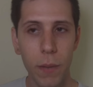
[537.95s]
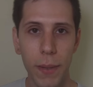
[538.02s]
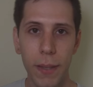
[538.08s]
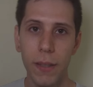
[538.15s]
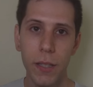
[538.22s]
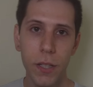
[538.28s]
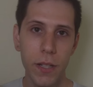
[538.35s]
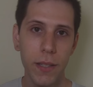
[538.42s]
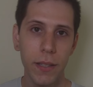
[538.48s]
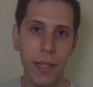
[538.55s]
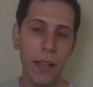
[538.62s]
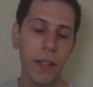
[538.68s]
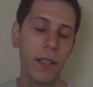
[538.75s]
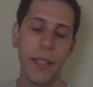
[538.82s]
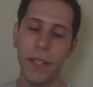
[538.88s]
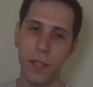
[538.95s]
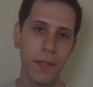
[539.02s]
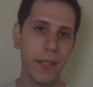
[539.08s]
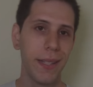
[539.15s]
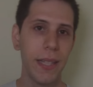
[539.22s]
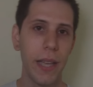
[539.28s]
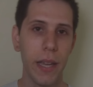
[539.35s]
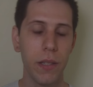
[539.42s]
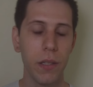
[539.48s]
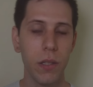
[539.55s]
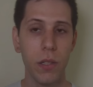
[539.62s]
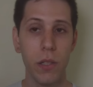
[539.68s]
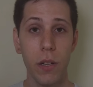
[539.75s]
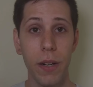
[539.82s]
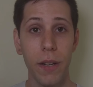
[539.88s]
terminologies and calculations in
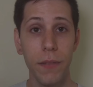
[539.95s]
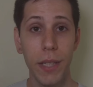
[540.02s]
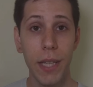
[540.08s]
text so you don't have